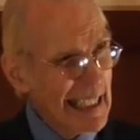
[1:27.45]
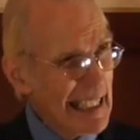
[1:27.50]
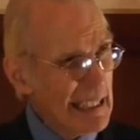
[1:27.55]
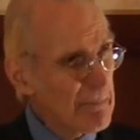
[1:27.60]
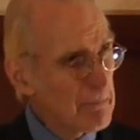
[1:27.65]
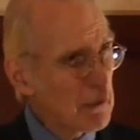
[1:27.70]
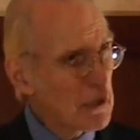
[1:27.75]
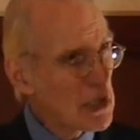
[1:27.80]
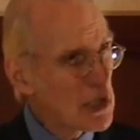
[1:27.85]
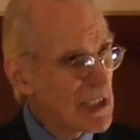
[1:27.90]

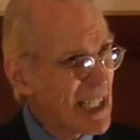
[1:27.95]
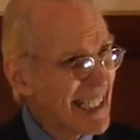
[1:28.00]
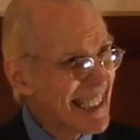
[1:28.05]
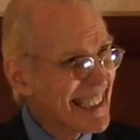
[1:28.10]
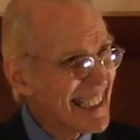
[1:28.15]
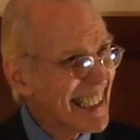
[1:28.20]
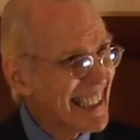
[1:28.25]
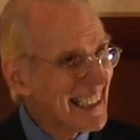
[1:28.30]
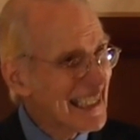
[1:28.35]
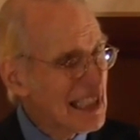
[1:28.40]
In
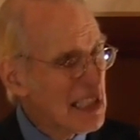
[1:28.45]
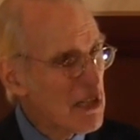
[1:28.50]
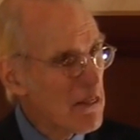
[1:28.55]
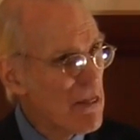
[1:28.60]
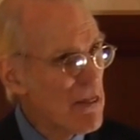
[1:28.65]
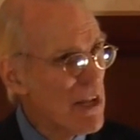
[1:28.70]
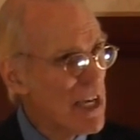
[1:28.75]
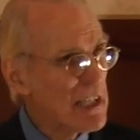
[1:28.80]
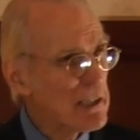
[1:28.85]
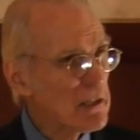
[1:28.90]
presenting
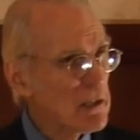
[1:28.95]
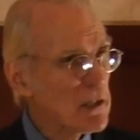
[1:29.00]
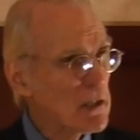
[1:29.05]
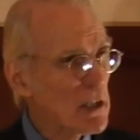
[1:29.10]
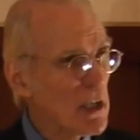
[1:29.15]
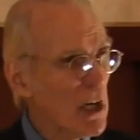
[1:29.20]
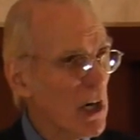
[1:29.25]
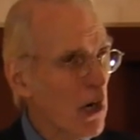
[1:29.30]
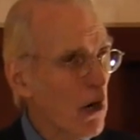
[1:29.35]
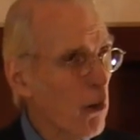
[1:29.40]

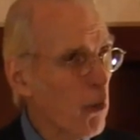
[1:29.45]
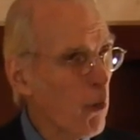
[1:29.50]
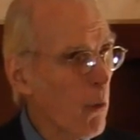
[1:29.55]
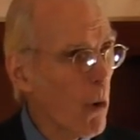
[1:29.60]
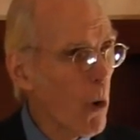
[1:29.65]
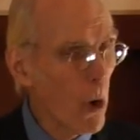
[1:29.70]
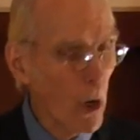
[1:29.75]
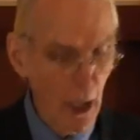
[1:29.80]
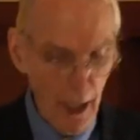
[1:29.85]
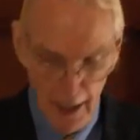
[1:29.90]
this
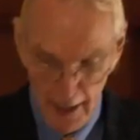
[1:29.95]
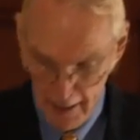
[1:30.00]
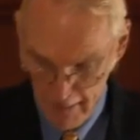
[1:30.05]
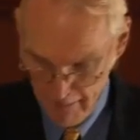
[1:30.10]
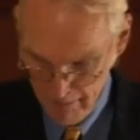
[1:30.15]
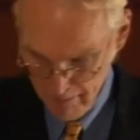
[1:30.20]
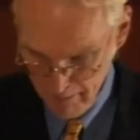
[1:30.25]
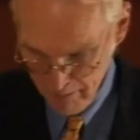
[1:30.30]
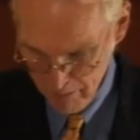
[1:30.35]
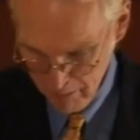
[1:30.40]
award,
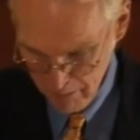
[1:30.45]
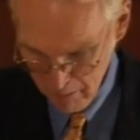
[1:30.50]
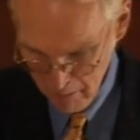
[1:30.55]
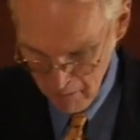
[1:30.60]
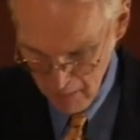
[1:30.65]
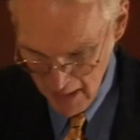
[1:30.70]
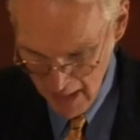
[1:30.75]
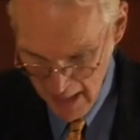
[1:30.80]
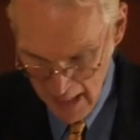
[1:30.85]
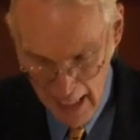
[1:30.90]

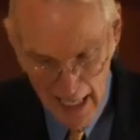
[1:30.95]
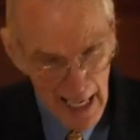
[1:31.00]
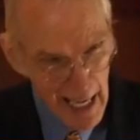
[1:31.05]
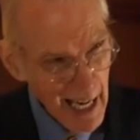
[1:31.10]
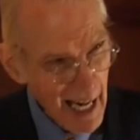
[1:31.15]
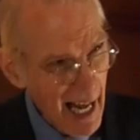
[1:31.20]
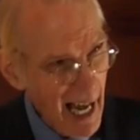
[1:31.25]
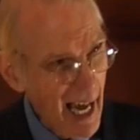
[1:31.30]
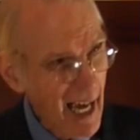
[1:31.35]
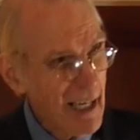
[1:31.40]

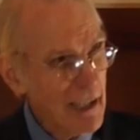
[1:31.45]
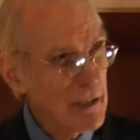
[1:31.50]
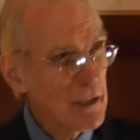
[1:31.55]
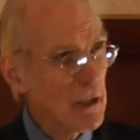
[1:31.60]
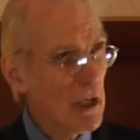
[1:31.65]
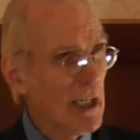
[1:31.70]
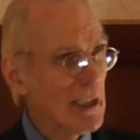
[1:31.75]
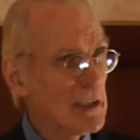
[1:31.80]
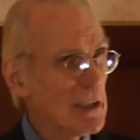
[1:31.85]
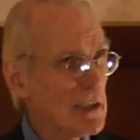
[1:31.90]
our
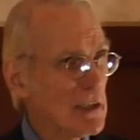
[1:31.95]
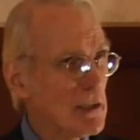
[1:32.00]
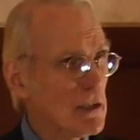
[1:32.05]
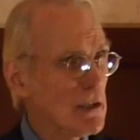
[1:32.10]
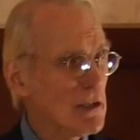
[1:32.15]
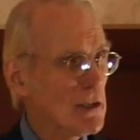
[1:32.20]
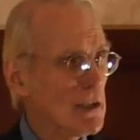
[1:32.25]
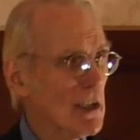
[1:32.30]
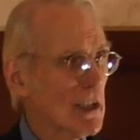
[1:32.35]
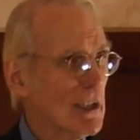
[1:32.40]

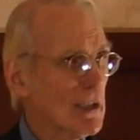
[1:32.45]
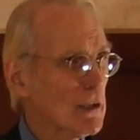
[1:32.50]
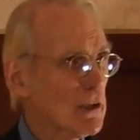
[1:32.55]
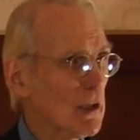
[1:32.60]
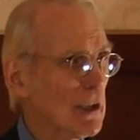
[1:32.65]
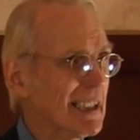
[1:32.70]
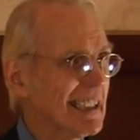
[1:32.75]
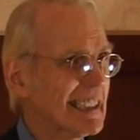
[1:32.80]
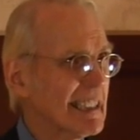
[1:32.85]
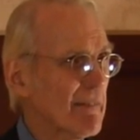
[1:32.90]
judges
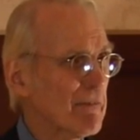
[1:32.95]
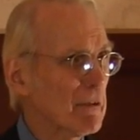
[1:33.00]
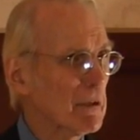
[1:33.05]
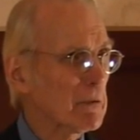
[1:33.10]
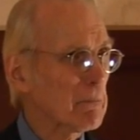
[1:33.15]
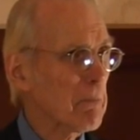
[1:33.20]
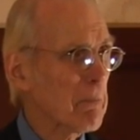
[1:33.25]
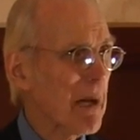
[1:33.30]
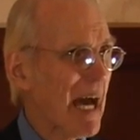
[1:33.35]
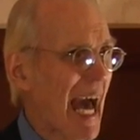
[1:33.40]
took a
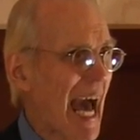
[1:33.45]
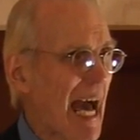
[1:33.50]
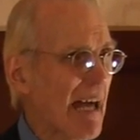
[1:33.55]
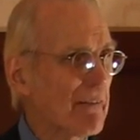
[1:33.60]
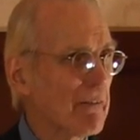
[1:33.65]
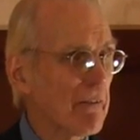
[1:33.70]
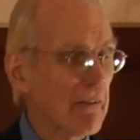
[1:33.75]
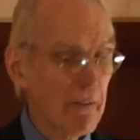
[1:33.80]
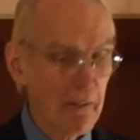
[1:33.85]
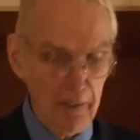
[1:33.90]
different
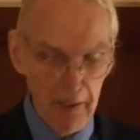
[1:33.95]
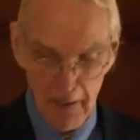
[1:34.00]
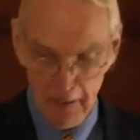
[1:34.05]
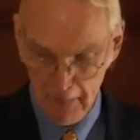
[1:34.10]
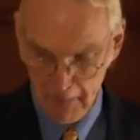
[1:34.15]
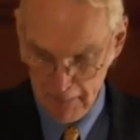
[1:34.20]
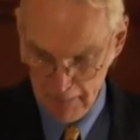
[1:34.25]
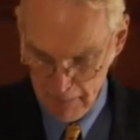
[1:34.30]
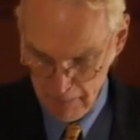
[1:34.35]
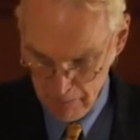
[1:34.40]
path.
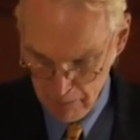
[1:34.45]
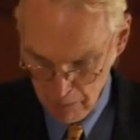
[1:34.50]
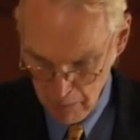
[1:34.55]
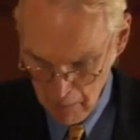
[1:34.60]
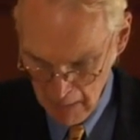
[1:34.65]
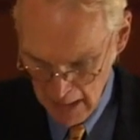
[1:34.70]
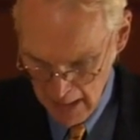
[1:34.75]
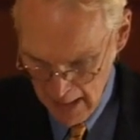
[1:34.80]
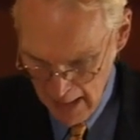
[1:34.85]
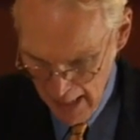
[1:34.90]

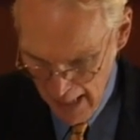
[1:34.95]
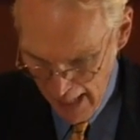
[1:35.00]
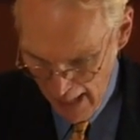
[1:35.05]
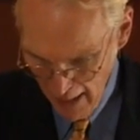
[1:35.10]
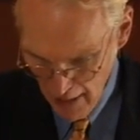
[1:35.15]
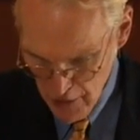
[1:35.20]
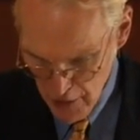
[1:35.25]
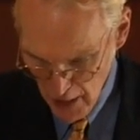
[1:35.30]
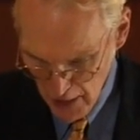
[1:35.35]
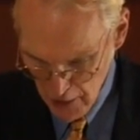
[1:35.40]

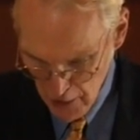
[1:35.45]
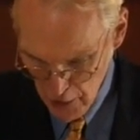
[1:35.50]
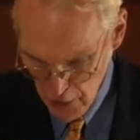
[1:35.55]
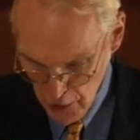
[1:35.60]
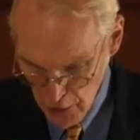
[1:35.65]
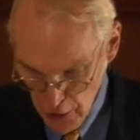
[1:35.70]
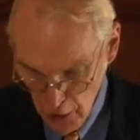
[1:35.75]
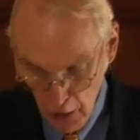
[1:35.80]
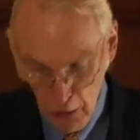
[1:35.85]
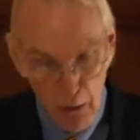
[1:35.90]
Our
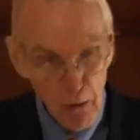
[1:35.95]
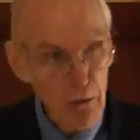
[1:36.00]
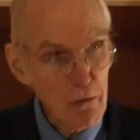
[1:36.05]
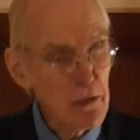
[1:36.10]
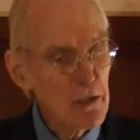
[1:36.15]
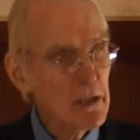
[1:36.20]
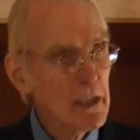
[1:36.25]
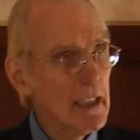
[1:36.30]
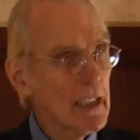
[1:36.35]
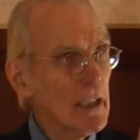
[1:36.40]
judges
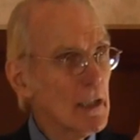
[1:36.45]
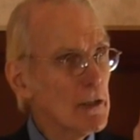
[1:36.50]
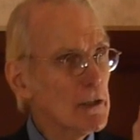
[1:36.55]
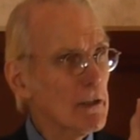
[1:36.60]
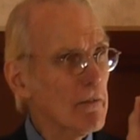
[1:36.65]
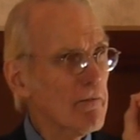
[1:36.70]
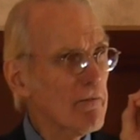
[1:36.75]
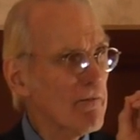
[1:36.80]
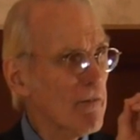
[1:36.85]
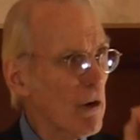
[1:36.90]
chose
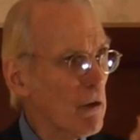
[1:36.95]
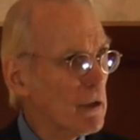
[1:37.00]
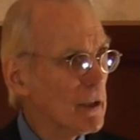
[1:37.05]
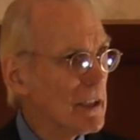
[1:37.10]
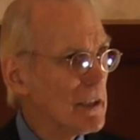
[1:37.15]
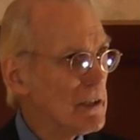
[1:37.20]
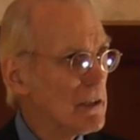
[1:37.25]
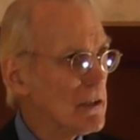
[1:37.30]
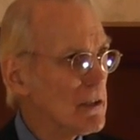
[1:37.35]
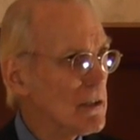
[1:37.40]
to
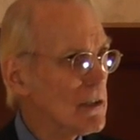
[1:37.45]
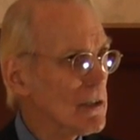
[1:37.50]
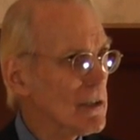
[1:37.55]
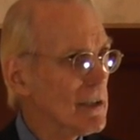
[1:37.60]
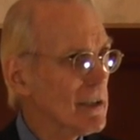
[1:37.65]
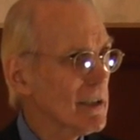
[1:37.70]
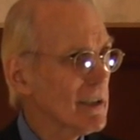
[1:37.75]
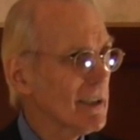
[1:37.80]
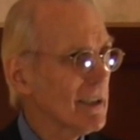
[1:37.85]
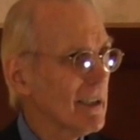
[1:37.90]
focus
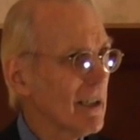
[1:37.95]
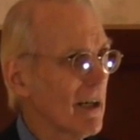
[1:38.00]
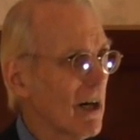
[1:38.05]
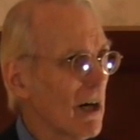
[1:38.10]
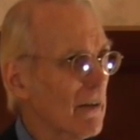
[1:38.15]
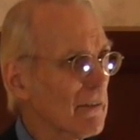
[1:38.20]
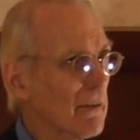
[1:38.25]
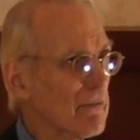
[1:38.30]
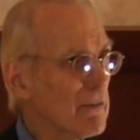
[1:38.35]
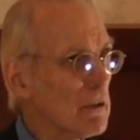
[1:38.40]

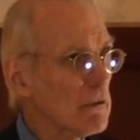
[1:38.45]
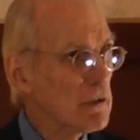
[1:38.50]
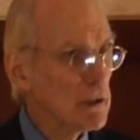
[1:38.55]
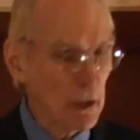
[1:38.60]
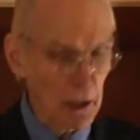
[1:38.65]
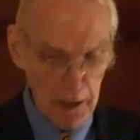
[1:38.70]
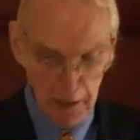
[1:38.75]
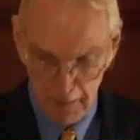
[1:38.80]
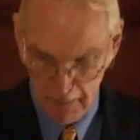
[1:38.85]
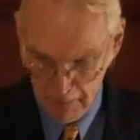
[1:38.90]
on the
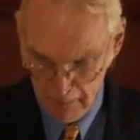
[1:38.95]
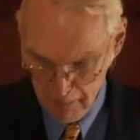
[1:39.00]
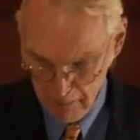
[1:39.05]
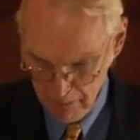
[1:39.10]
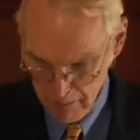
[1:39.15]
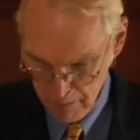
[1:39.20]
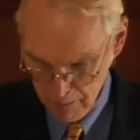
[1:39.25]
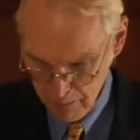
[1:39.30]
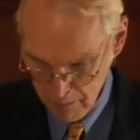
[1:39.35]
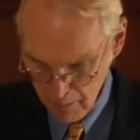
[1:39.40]
future,
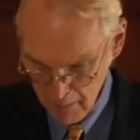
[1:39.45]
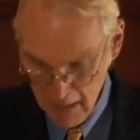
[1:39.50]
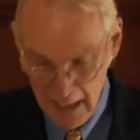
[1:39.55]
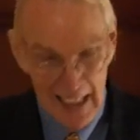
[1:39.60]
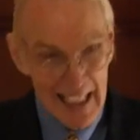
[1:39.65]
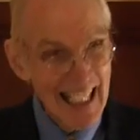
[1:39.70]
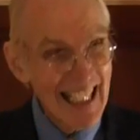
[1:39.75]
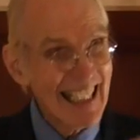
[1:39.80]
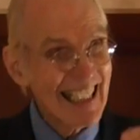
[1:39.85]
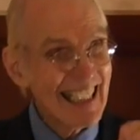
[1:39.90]

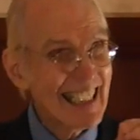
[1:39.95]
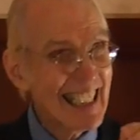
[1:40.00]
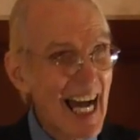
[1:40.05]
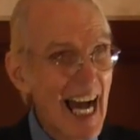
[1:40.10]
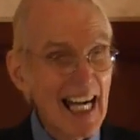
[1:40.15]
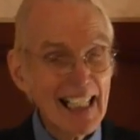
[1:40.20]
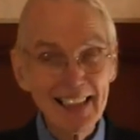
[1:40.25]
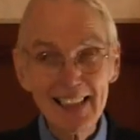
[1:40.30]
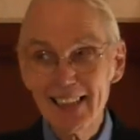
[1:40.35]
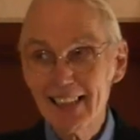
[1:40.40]

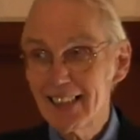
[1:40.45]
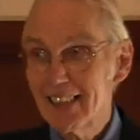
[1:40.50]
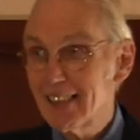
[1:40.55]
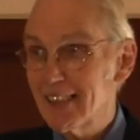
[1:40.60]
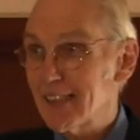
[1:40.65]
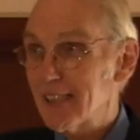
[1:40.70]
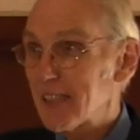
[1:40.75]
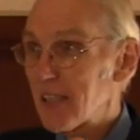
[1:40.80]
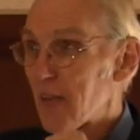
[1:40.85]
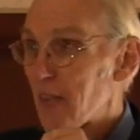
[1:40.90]
not
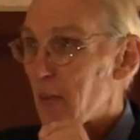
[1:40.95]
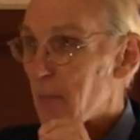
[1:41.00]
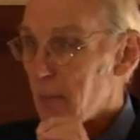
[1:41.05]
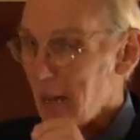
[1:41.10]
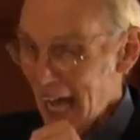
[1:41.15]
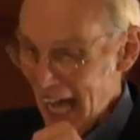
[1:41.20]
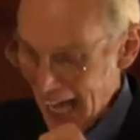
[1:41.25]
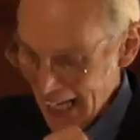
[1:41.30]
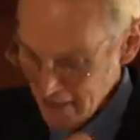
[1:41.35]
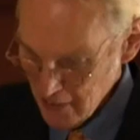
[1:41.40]
the
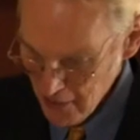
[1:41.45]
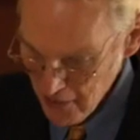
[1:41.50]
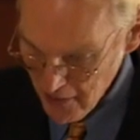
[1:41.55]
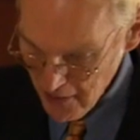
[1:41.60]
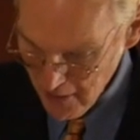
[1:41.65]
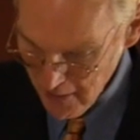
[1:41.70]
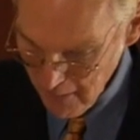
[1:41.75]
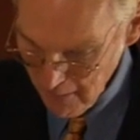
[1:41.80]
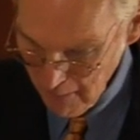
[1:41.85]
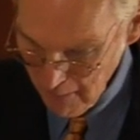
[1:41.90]
past.